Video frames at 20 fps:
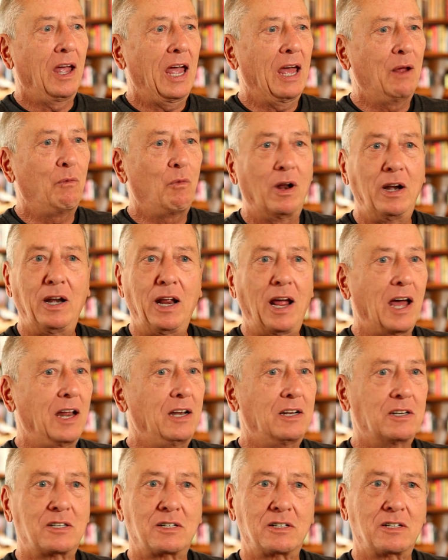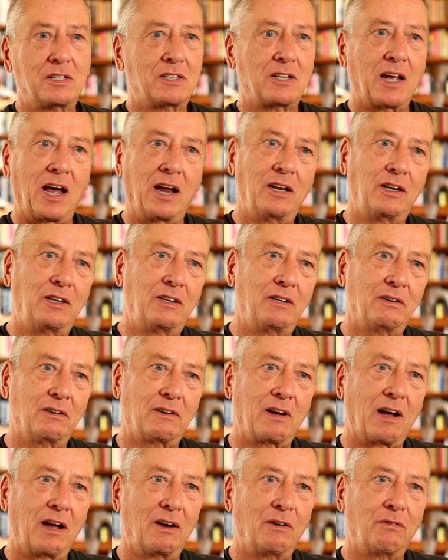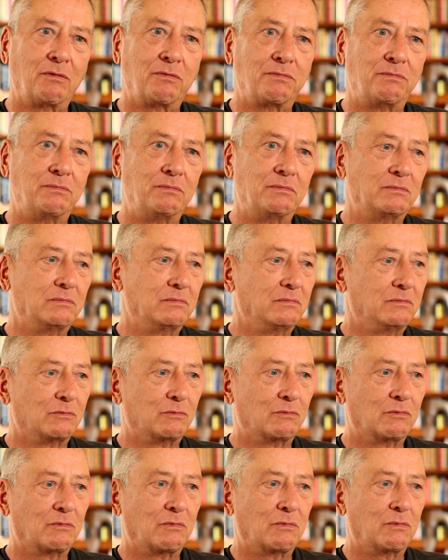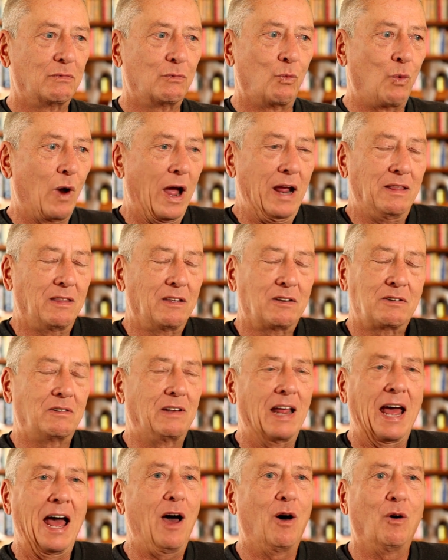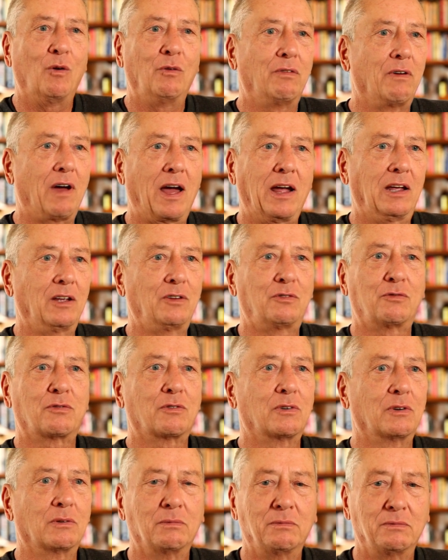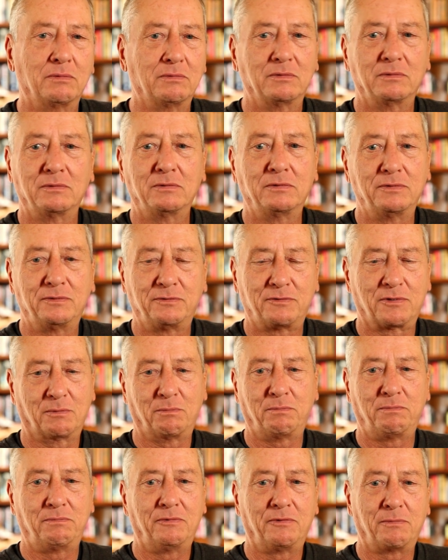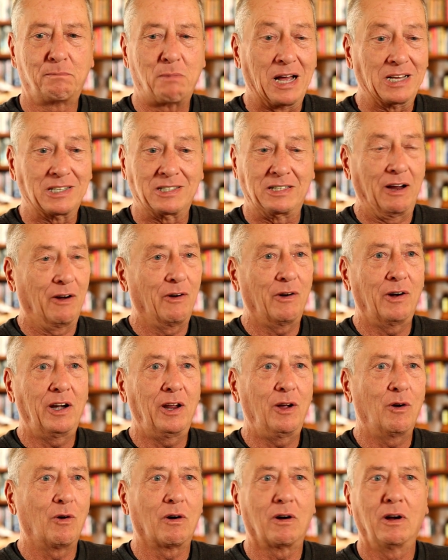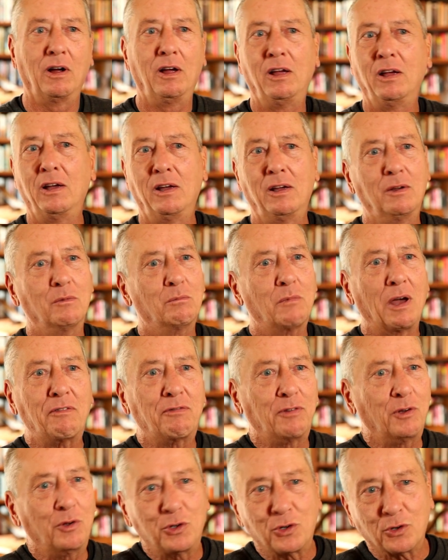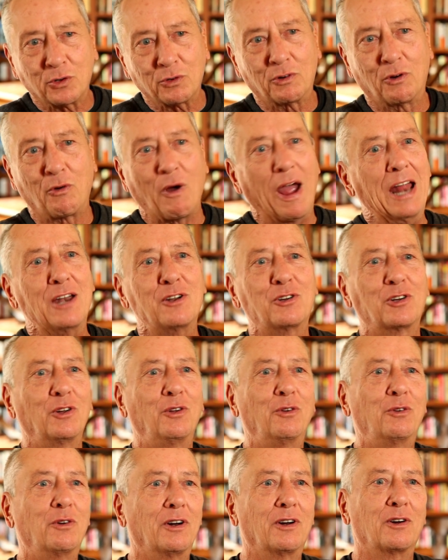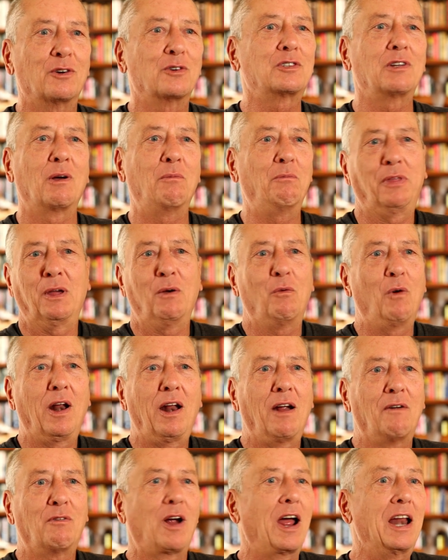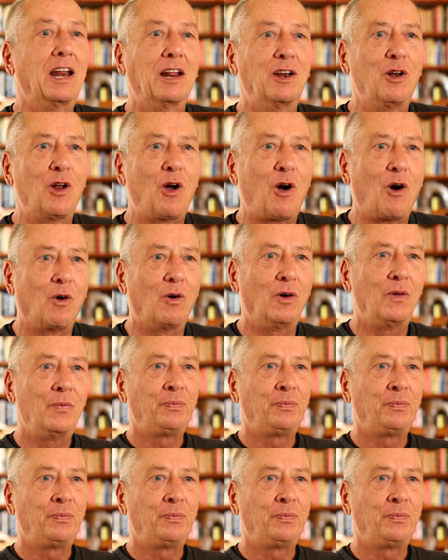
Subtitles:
And one day I just decided to kind of write this down, I guess for posterity or my future grandchildren or something, whatever, I didn't know.